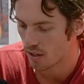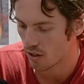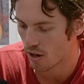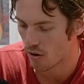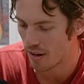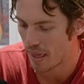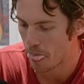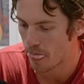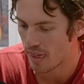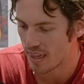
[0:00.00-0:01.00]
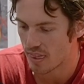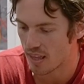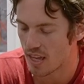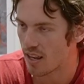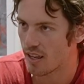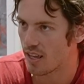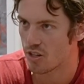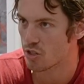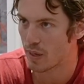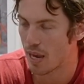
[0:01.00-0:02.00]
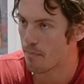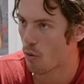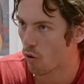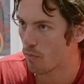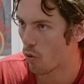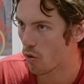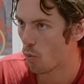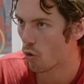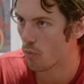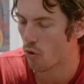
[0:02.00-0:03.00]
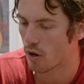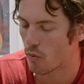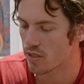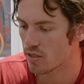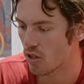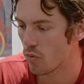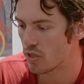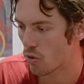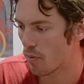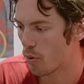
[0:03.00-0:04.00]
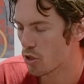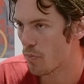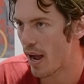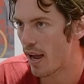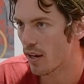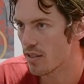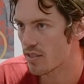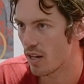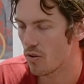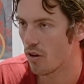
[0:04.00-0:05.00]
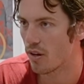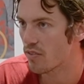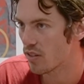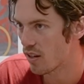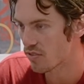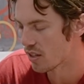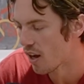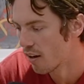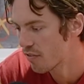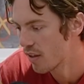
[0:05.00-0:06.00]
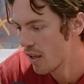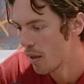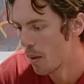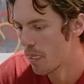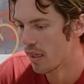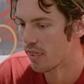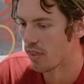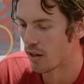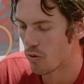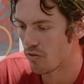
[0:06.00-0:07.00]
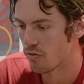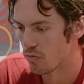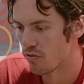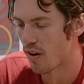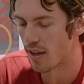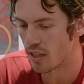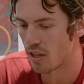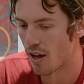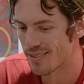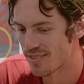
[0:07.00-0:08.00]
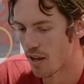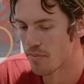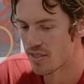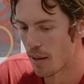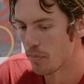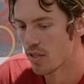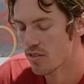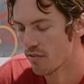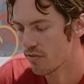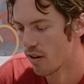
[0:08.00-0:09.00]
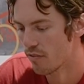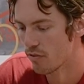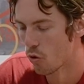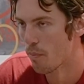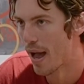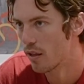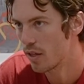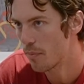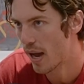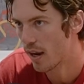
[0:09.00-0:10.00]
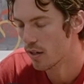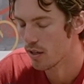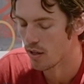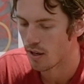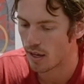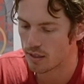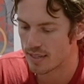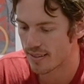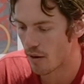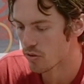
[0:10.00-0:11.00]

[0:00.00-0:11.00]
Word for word: you know, it, it just became more and more and more and more. And it wasn't until we sort of pushed back and said, you know, enough's, enough's enough, that like we finally got some semblance of, of normality back. At least that